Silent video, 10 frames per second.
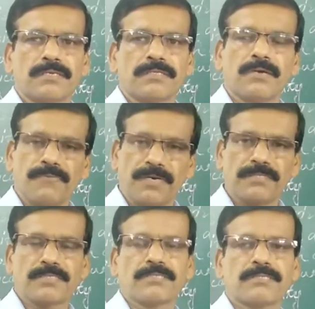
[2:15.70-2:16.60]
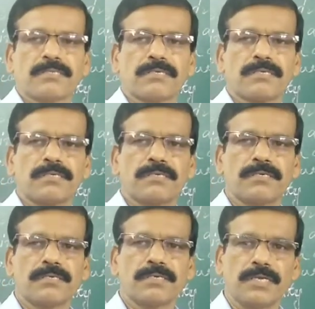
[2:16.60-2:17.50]
the fascist
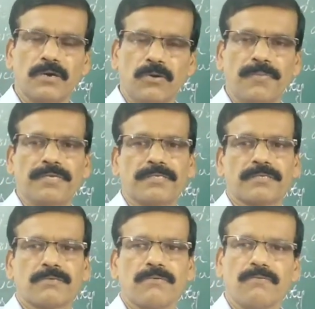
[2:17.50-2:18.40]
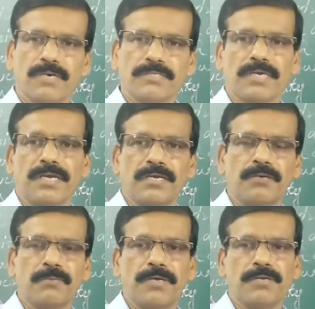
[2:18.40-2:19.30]
government was
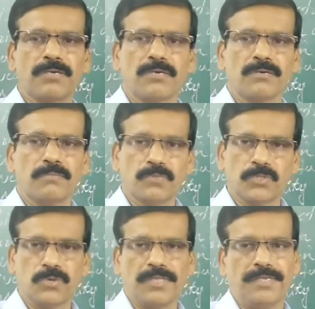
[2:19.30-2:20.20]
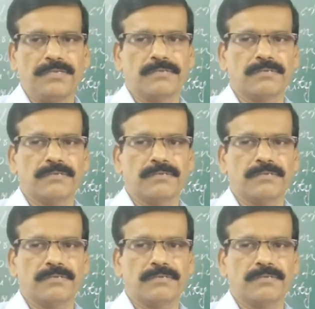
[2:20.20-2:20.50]
headed by Mussolini,